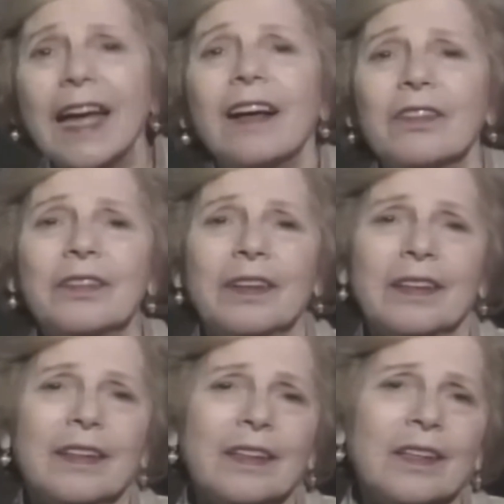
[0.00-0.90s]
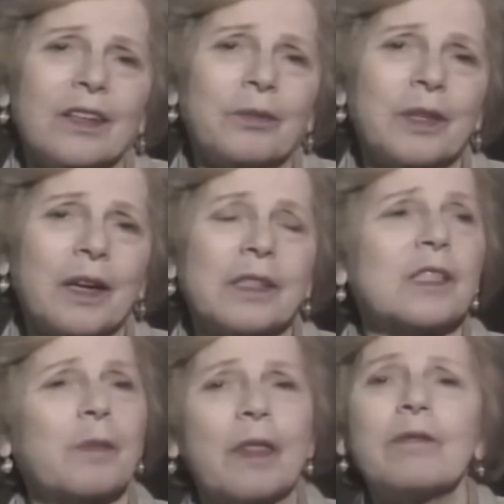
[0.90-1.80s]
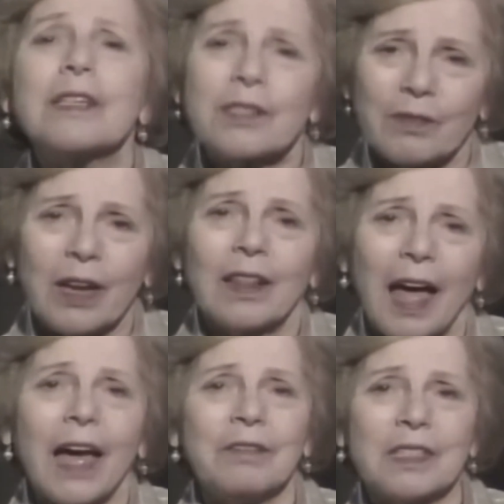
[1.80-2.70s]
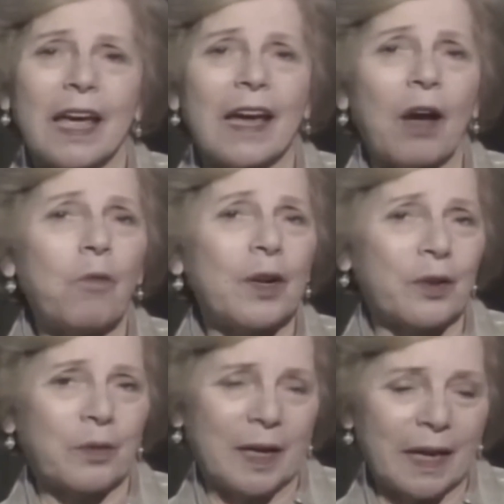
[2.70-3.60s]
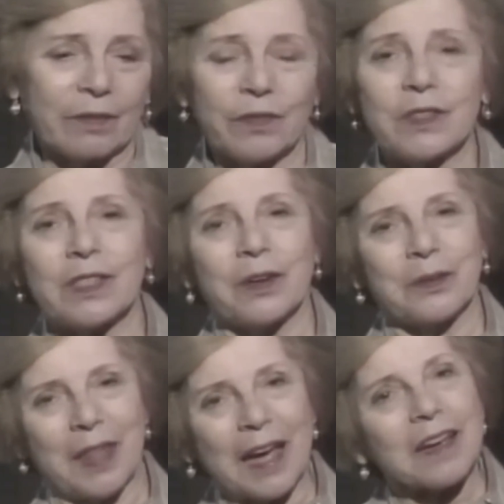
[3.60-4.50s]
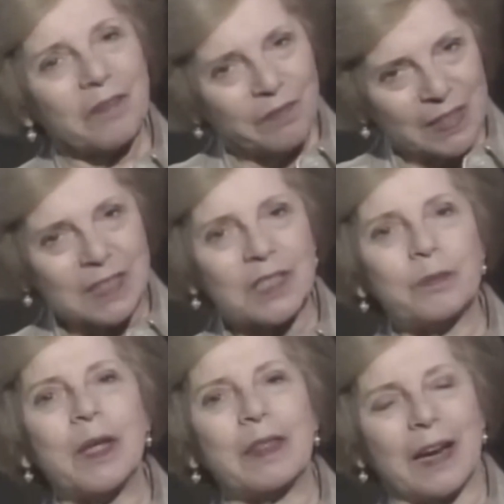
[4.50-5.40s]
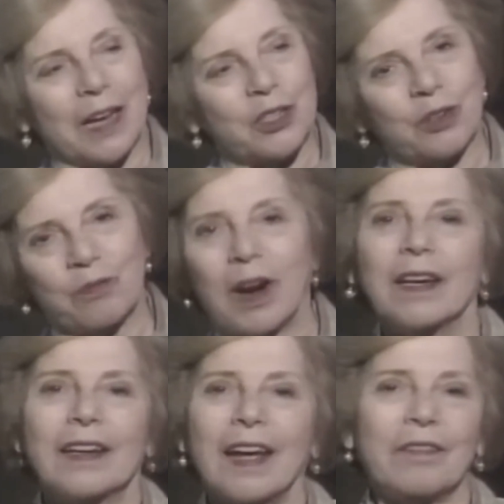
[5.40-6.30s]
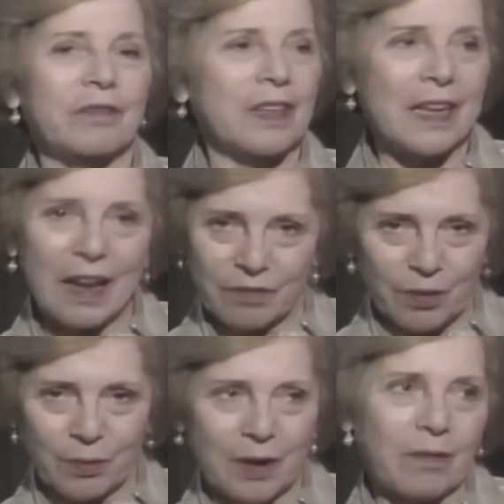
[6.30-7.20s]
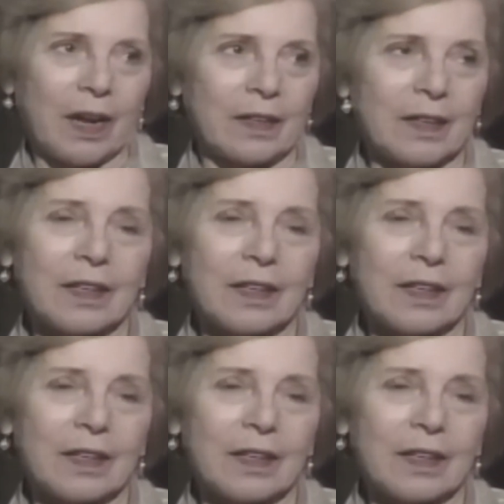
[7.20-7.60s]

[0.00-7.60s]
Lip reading: down, we're not going to spend the rest of our lives saying, I wonder what if. So that convinced me that I should run, and I've never regretted it.